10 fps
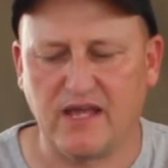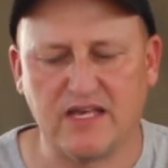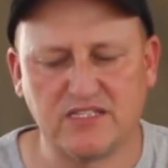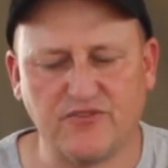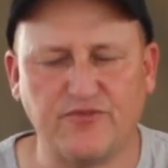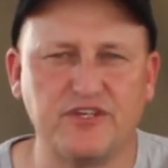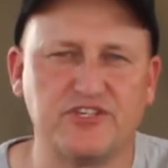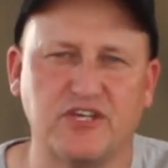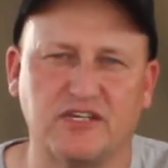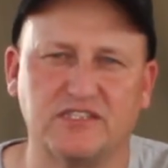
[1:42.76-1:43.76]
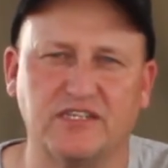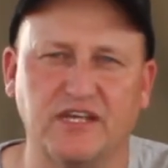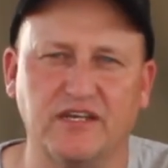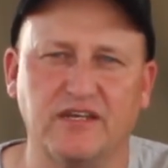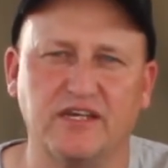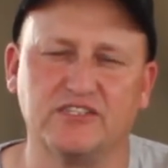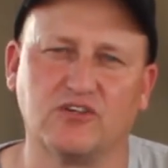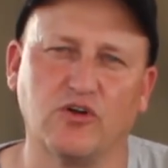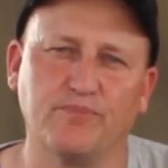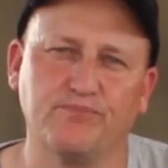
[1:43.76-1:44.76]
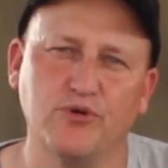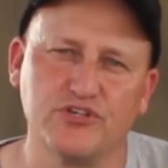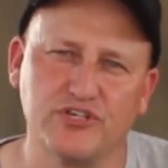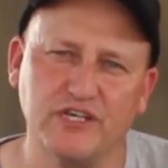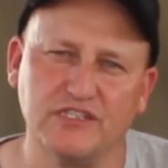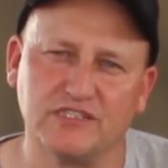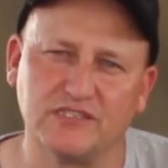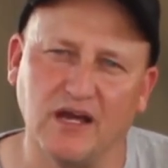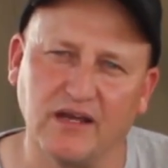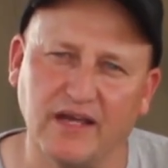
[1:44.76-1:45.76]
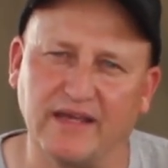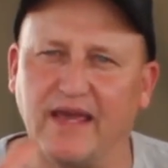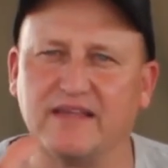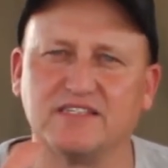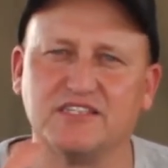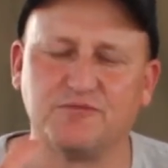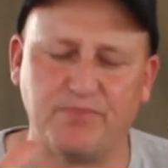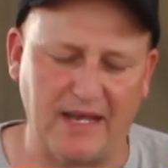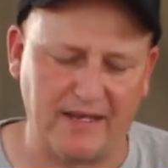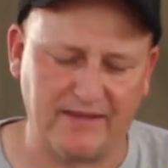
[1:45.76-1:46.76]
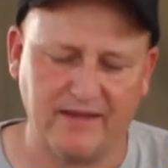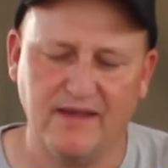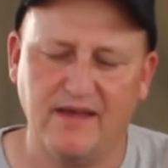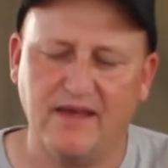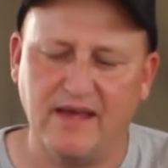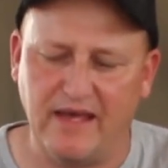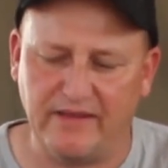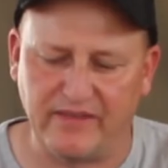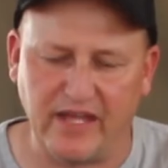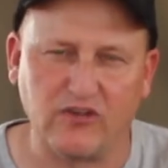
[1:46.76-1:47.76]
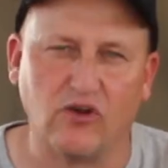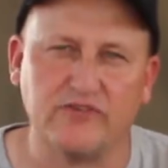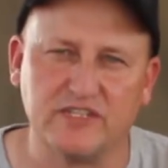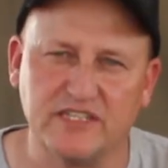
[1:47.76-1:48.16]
as the fish sucks it in, he's got to push his tongue against his palate, and that obviously